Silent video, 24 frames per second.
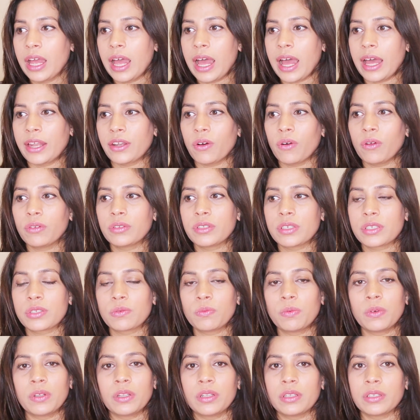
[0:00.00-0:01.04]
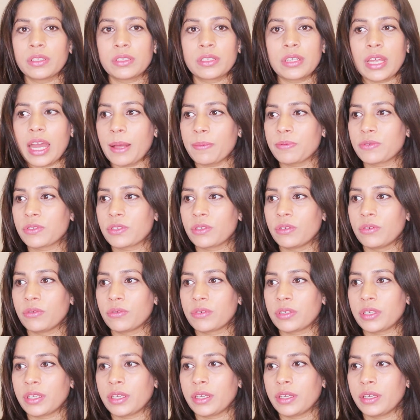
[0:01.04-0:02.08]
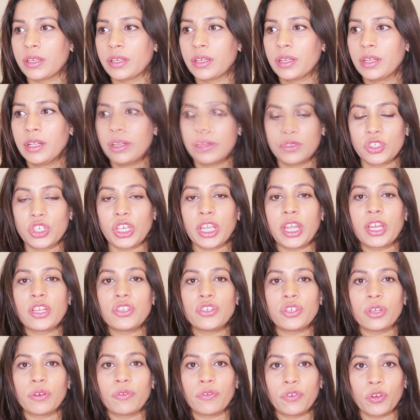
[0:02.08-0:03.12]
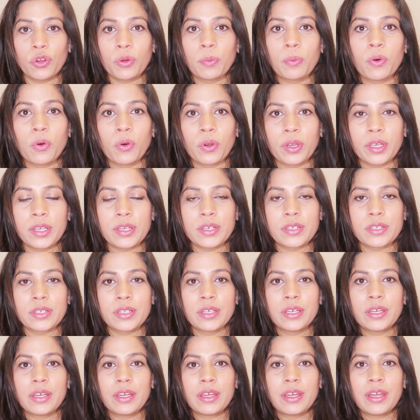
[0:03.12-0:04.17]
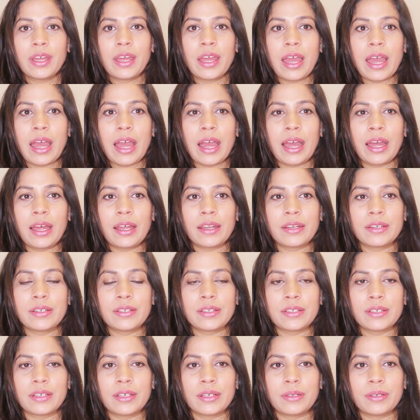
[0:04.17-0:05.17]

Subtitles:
And all this will absolutely change your viewpoint and